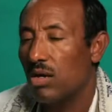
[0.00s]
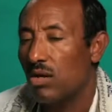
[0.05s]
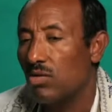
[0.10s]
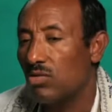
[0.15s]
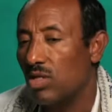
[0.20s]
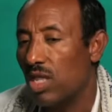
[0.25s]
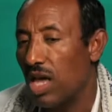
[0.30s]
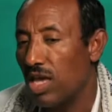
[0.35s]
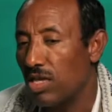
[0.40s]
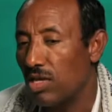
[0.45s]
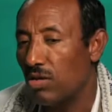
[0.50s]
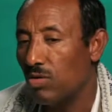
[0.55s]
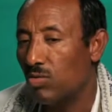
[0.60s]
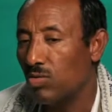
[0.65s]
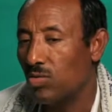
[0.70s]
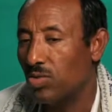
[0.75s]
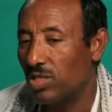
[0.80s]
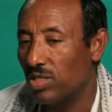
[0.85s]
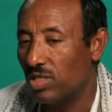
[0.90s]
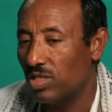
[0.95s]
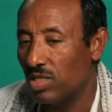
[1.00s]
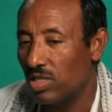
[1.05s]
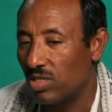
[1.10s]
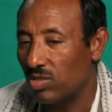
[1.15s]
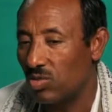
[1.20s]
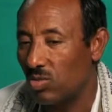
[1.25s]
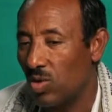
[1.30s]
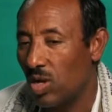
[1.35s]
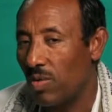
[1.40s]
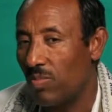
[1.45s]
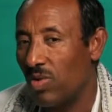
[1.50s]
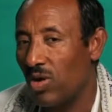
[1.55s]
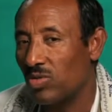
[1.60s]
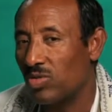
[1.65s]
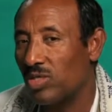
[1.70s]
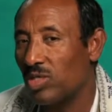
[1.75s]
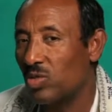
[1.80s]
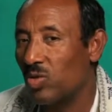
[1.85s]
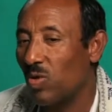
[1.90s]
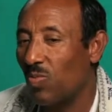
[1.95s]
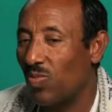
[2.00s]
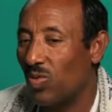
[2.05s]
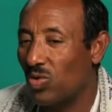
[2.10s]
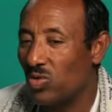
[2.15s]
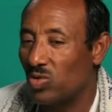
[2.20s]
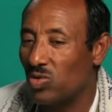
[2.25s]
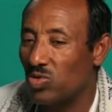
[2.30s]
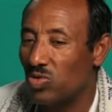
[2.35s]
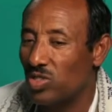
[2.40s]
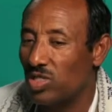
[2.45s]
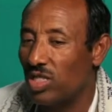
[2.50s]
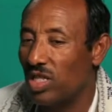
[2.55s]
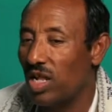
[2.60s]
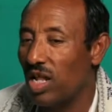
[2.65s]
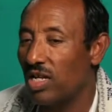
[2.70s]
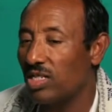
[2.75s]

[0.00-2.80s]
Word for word: Oh, thank you, Sister Sue, so about this opportunity.